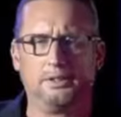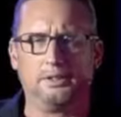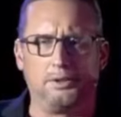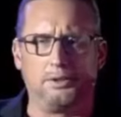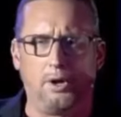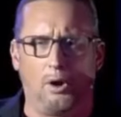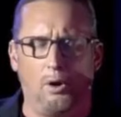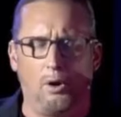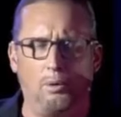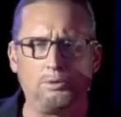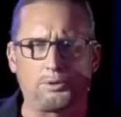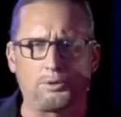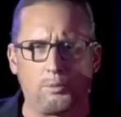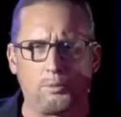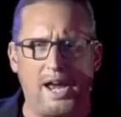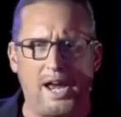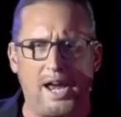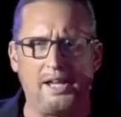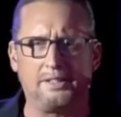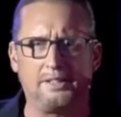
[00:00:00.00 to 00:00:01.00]
Don't
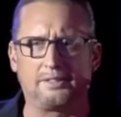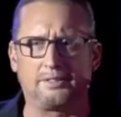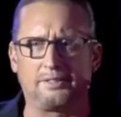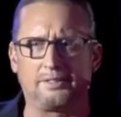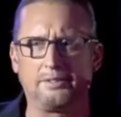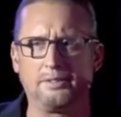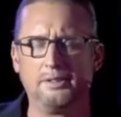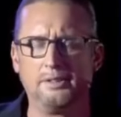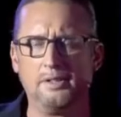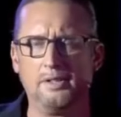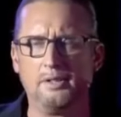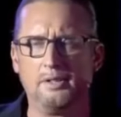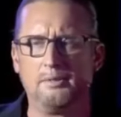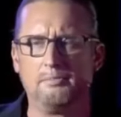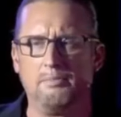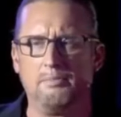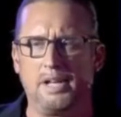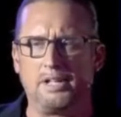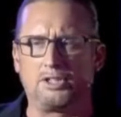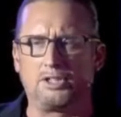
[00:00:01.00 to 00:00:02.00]
wait.
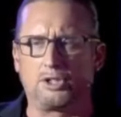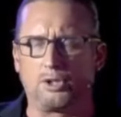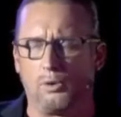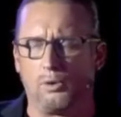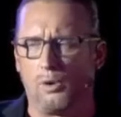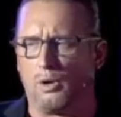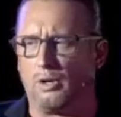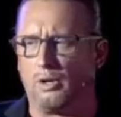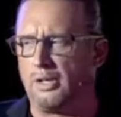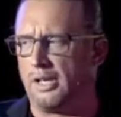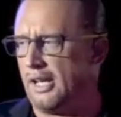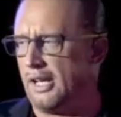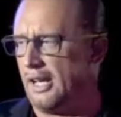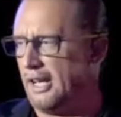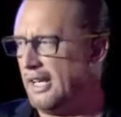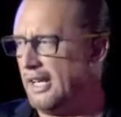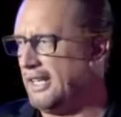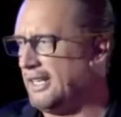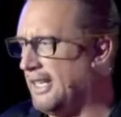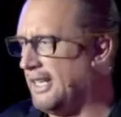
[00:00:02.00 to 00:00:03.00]
Make sure
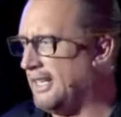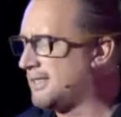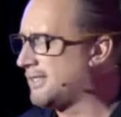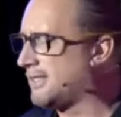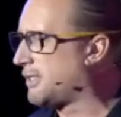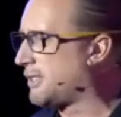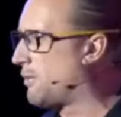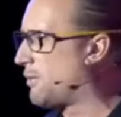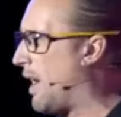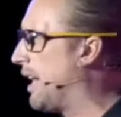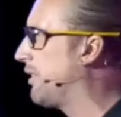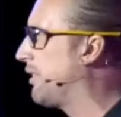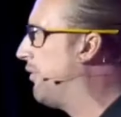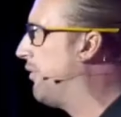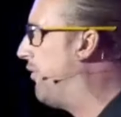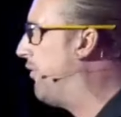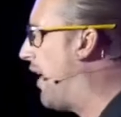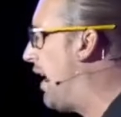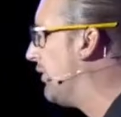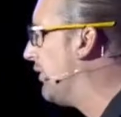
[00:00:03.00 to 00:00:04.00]
it is quite
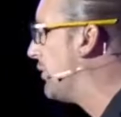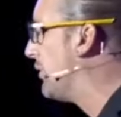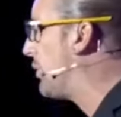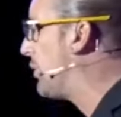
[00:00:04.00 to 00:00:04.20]
fun